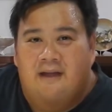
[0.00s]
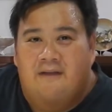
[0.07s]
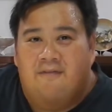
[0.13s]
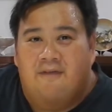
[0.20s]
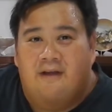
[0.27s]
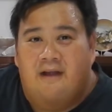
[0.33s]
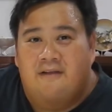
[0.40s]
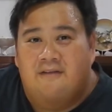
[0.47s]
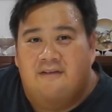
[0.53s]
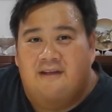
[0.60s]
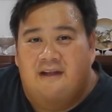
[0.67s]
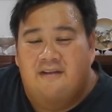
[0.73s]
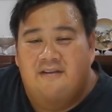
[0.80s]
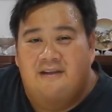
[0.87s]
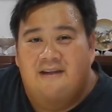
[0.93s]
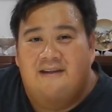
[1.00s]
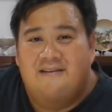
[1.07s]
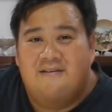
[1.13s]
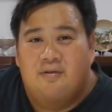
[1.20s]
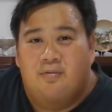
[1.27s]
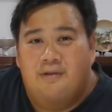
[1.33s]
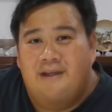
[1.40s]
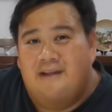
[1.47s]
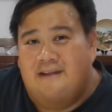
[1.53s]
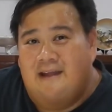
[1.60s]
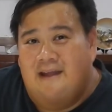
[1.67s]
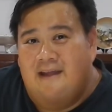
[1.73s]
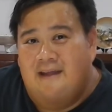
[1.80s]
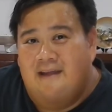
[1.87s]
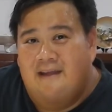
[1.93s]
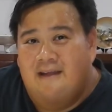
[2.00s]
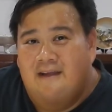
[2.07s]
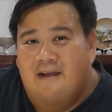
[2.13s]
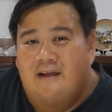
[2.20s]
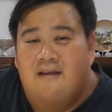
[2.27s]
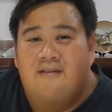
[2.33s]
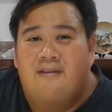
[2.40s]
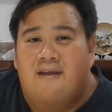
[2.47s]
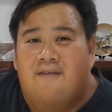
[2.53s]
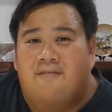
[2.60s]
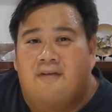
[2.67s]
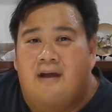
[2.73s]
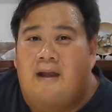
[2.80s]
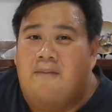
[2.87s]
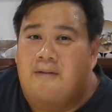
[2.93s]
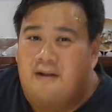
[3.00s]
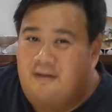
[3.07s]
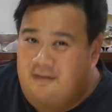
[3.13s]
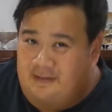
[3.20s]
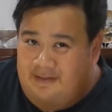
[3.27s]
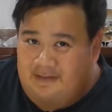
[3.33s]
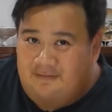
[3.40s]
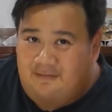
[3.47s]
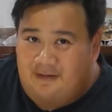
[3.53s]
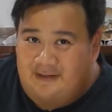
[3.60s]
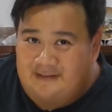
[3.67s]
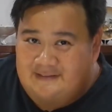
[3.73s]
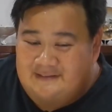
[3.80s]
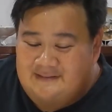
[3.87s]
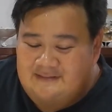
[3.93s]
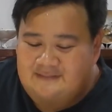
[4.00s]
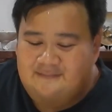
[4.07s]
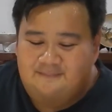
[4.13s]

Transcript: I forgot to tell you, it is a weekday, therefore I'm not going to eat rice.